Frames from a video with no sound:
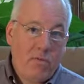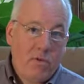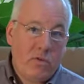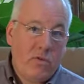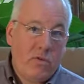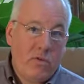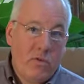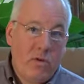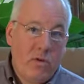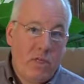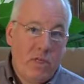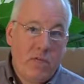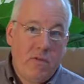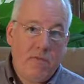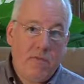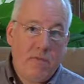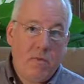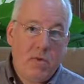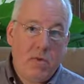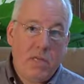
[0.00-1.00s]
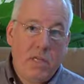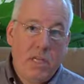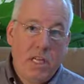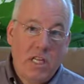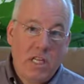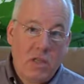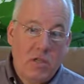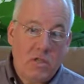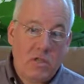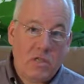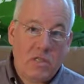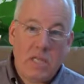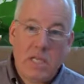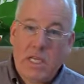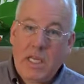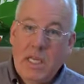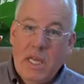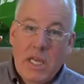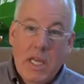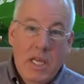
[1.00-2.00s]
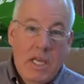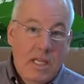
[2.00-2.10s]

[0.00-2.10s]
verse 13 and 14, and you'll see